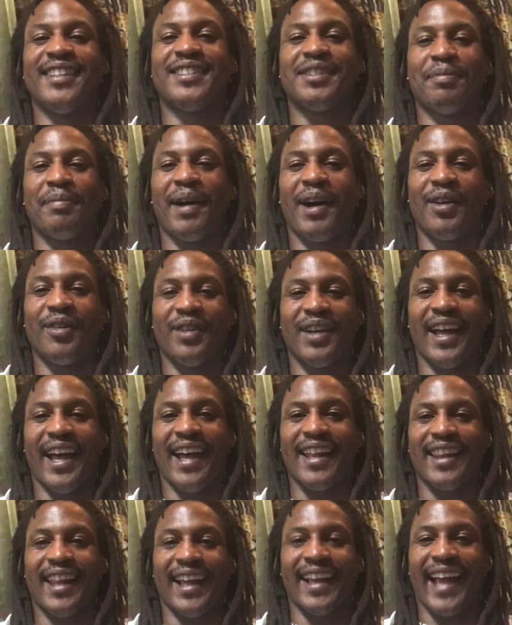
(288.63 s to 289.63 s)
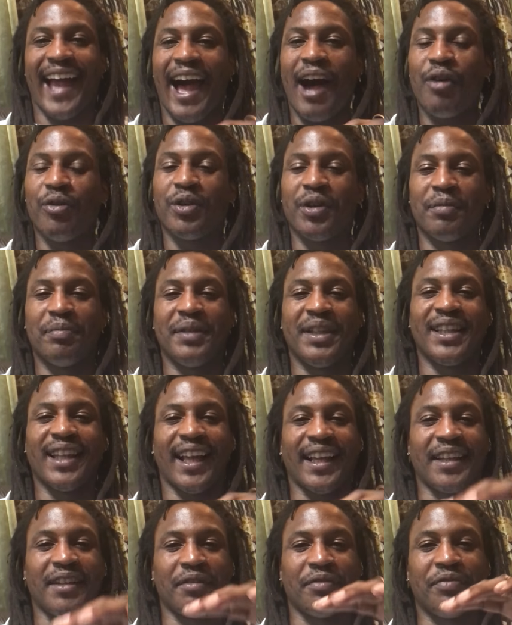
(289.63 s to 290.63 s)
it's about like alchemy,
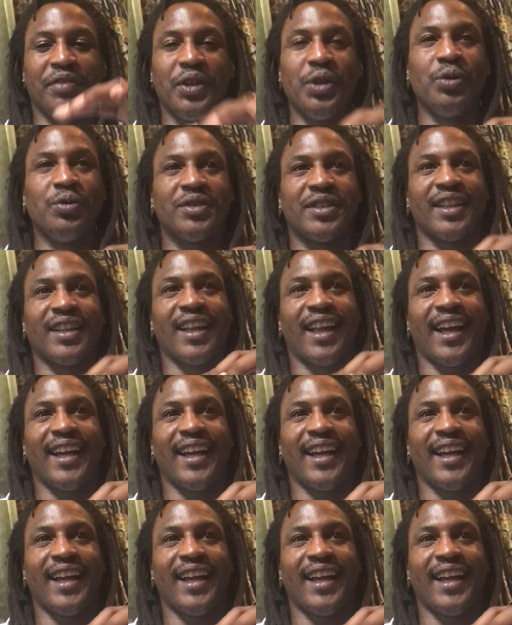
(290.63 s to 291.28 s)
like infusing.